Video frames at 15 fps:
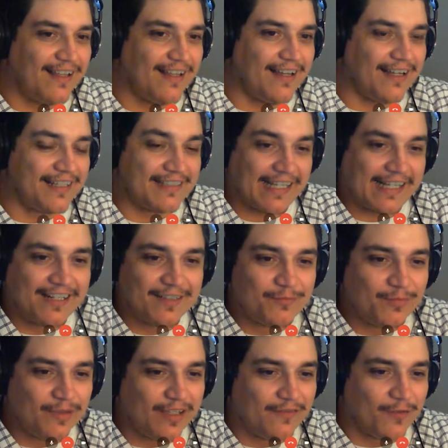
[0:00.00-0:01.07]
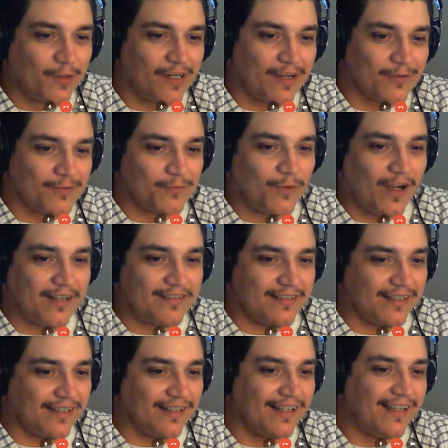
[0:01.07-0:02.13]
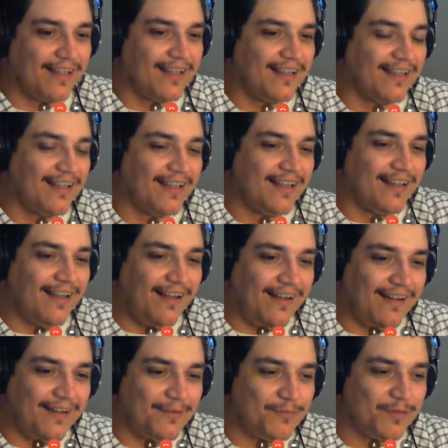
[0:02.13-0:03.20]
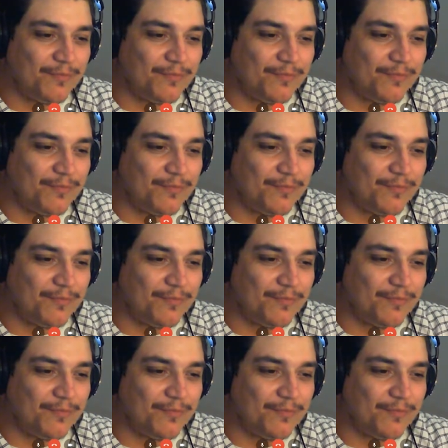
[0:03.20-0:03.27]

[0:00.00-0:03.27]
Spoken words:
Because I couldn't believe what I was watching. But by